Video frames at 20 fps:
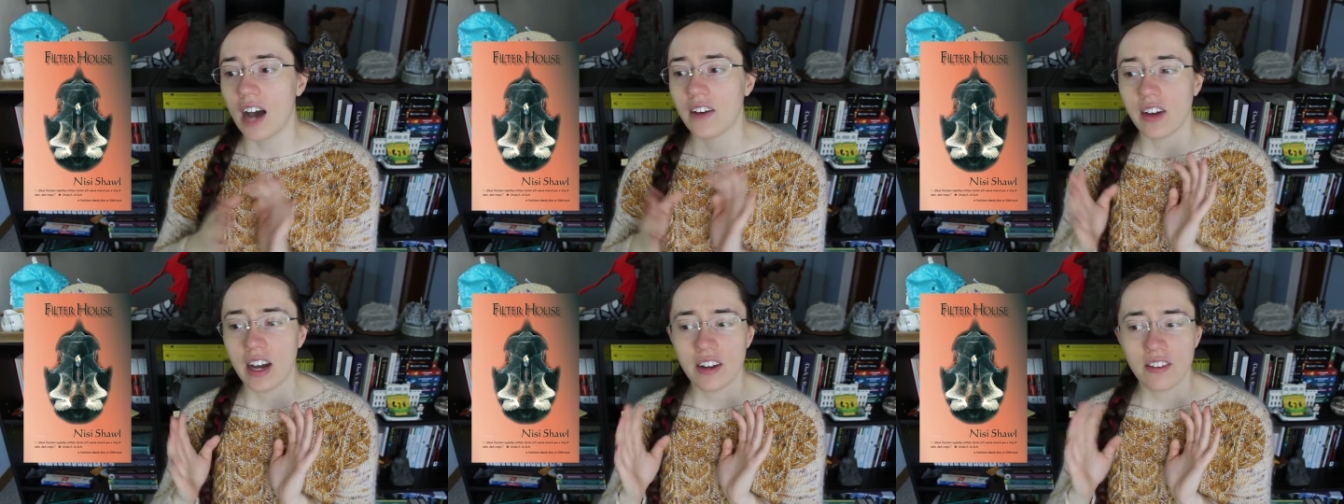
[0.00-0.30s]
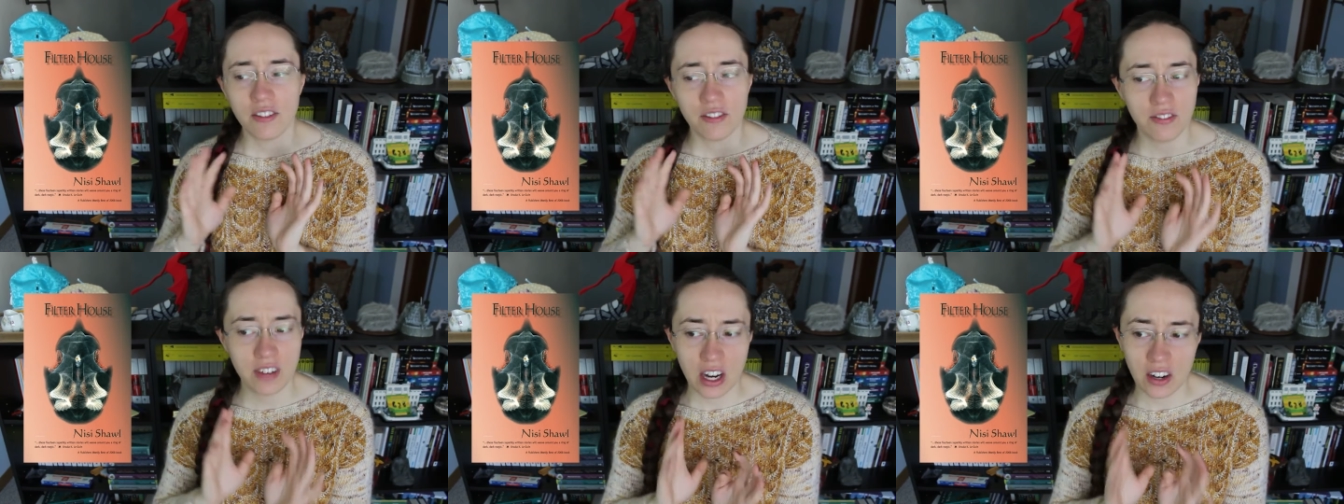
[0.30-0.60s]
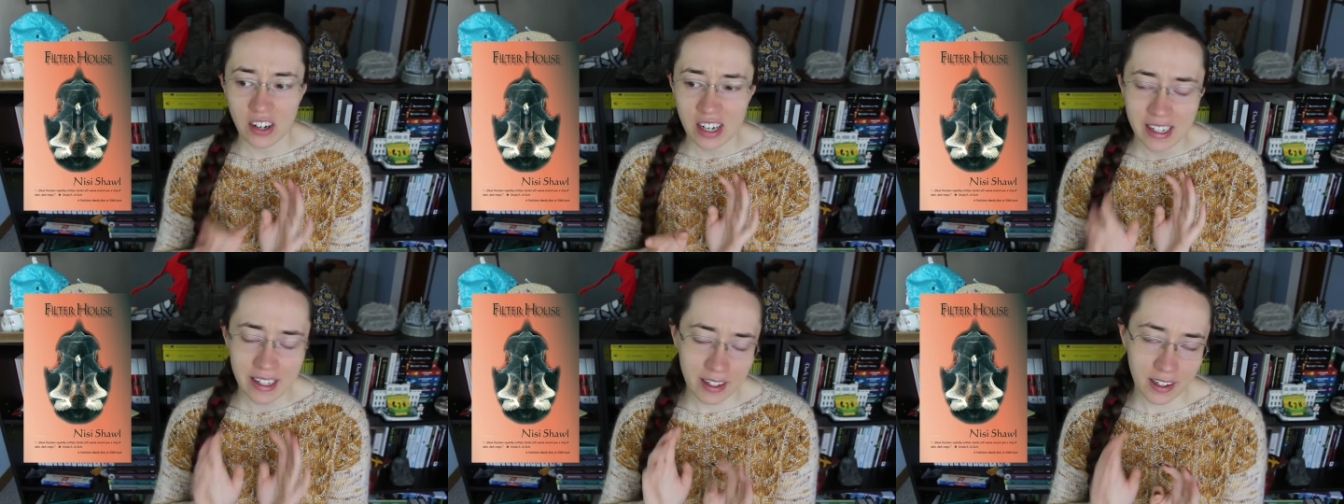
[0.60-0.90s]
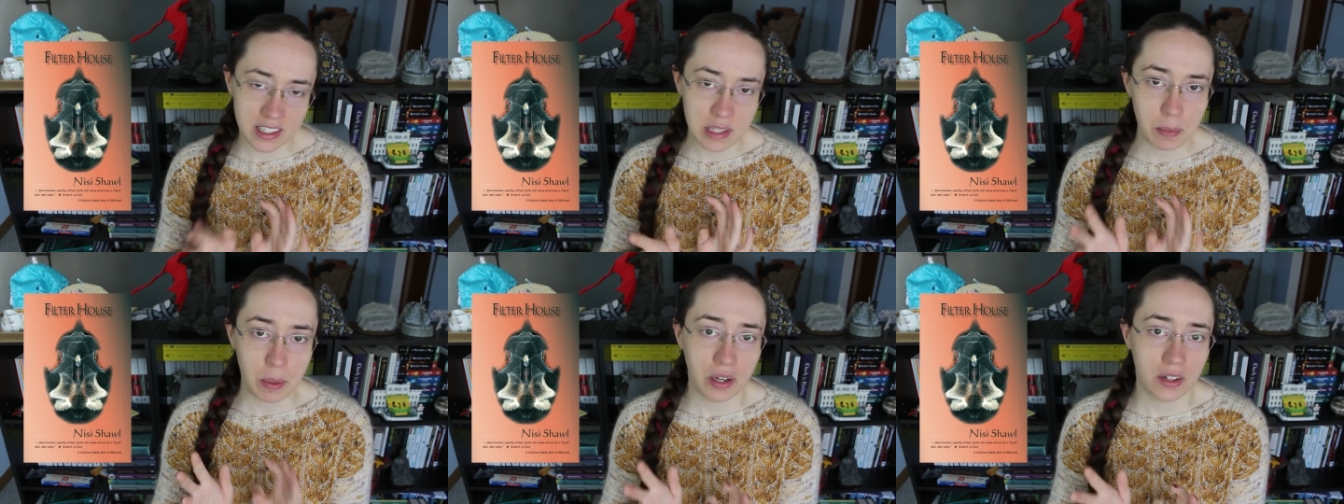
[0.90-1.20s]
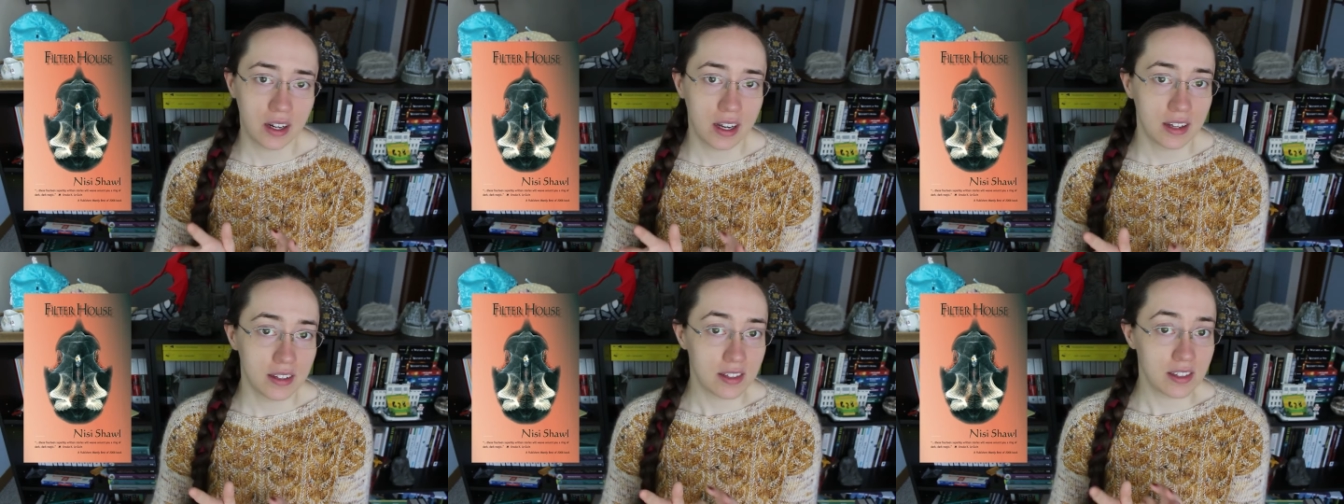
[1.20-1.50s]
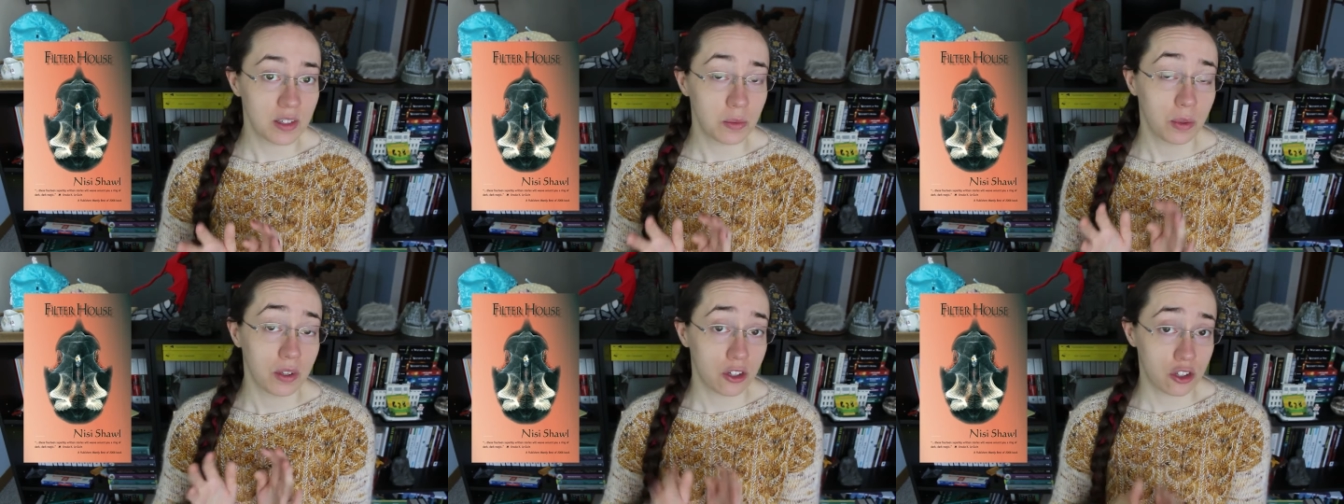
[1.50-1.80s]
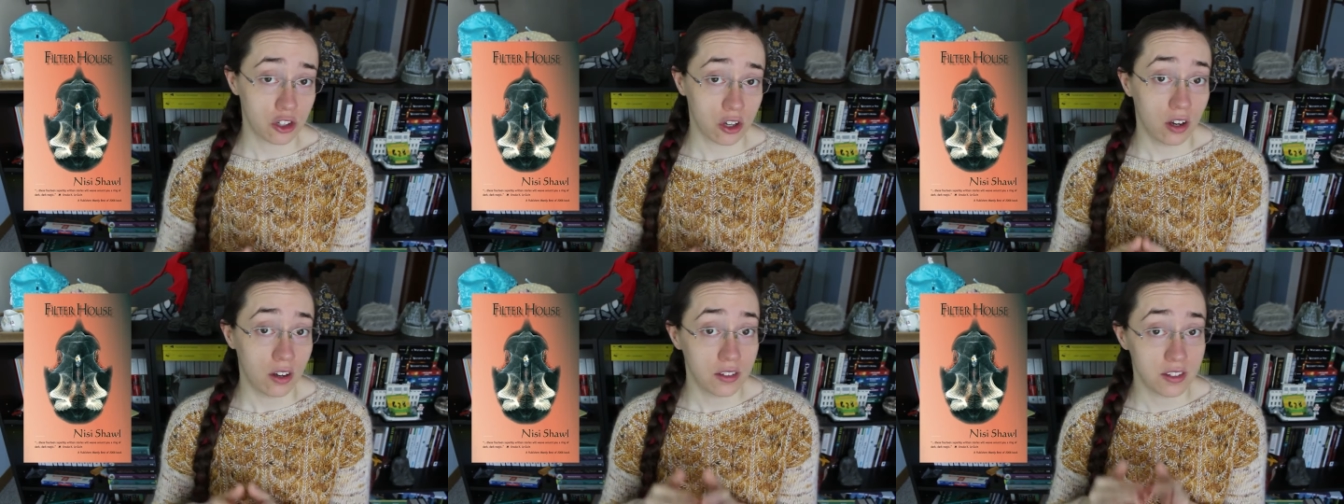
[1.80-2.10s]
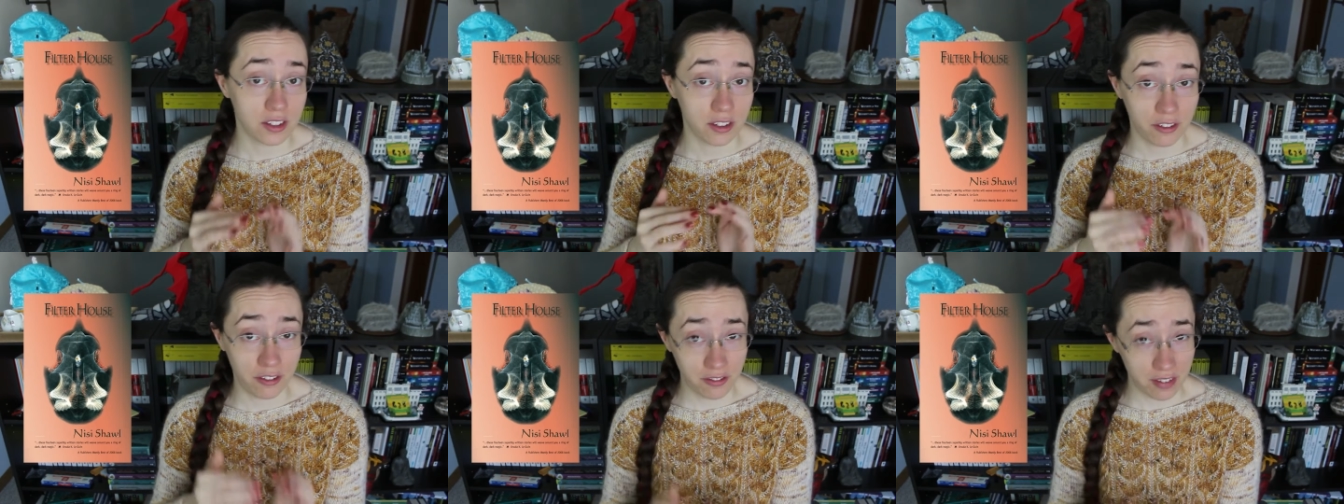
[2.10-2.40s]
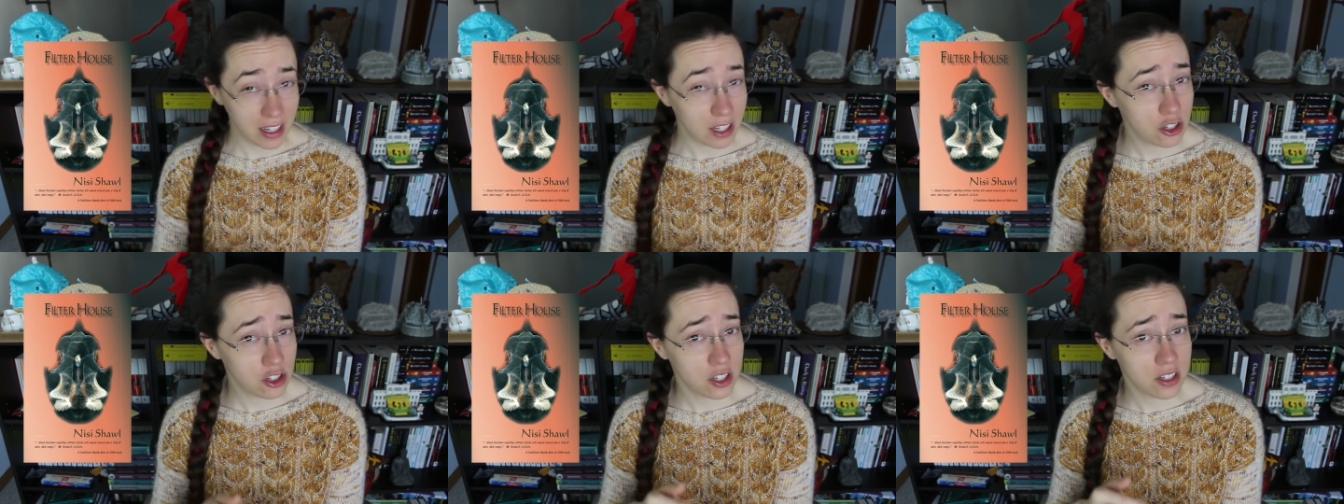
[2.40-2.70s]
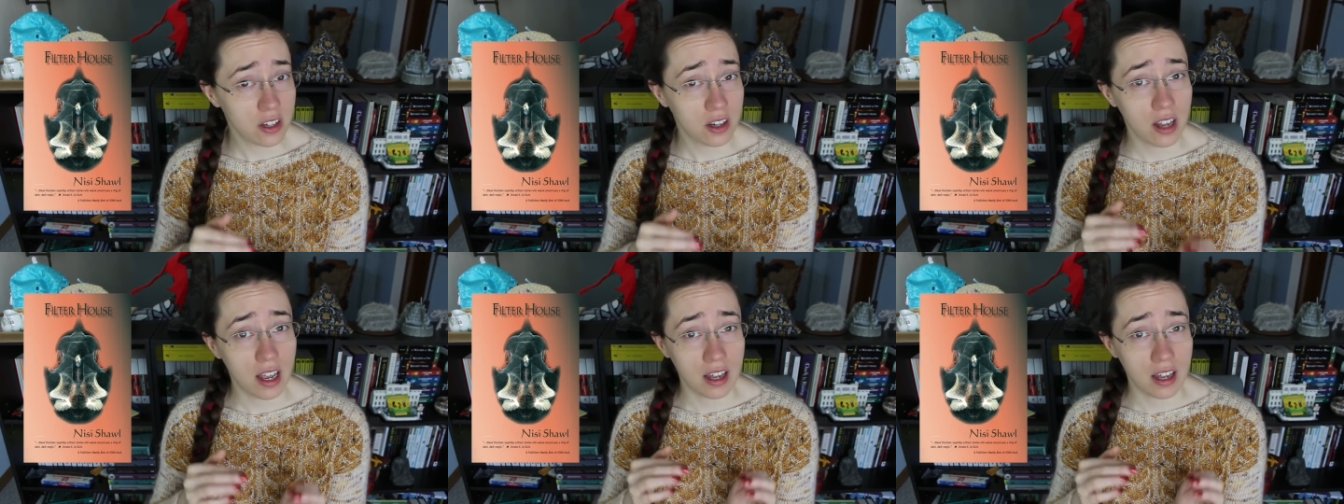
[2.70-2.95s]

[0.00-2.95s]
I've had varying experiences with Shawl's fiction